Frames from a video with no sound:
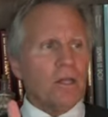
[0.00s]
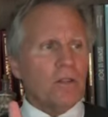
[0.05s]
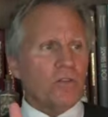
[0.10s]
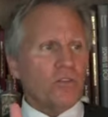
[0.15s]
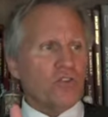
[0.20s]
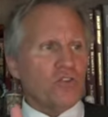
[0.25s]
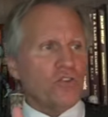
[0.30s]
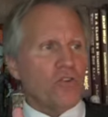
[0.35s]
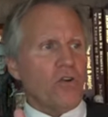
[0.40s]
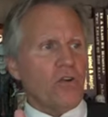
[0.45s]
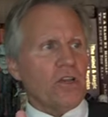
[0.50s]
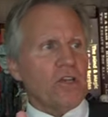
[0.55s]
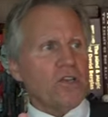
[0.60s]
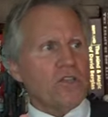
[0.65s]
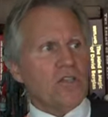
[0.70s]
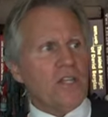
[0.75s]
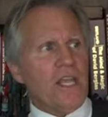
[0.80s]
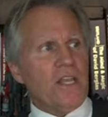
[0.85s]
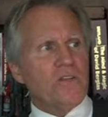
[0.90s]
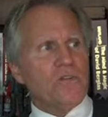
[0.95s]
The
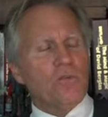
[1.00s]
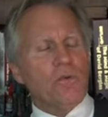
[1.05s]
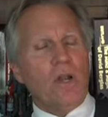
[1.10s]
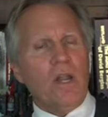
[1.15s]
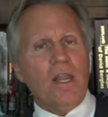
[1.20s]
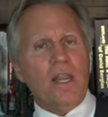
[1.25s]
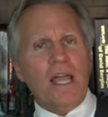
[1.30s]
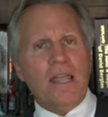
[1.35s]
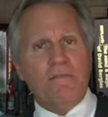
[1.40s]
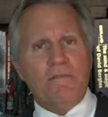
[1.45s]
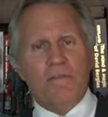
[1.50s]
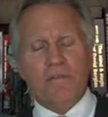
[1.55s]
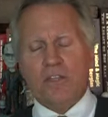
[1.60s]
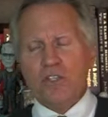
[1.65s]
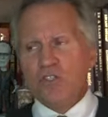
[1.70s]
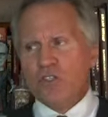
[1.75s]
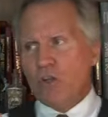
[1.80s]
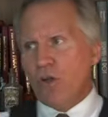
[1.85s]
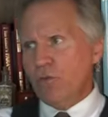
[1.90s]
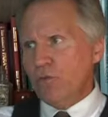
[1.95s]
circus takes on a life of
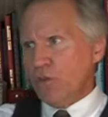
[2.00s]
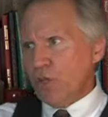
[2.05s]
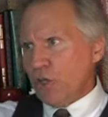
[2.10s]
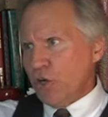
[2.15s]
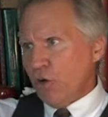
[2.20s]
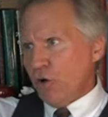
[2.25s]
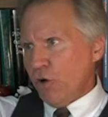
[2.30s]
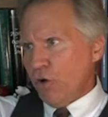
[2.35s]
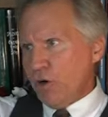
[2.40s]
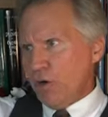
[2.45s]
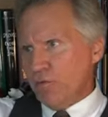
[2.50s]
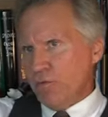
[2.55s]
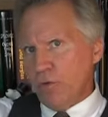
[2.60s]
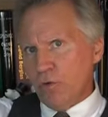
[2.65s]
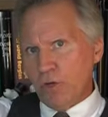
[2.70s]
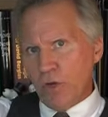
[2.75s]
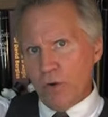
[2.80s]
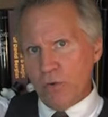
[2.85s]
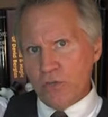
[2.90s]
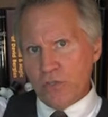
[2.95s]
its own. The
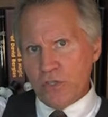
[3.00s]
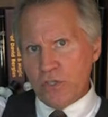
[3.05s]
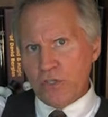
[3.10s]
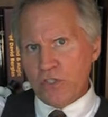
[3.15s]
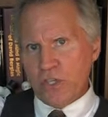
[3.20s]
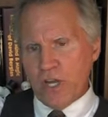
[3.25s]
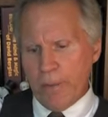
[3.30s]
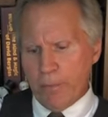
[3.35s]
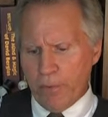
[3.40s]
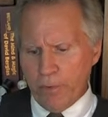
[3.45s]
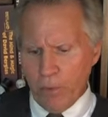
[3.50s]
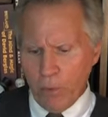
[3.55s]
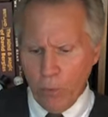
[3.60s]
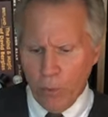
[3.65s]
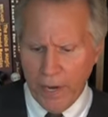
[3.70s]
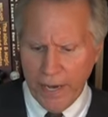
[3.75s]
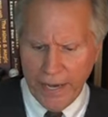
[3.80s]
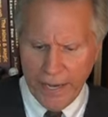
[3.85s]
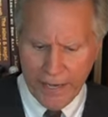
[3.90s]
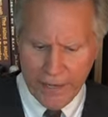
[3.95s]
carnival goes a separate
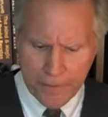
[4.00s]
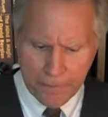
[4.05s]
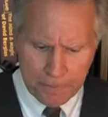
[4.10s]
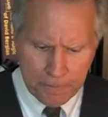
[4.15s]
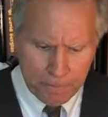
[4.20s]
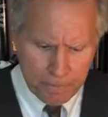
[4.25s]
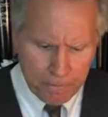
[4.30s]
way.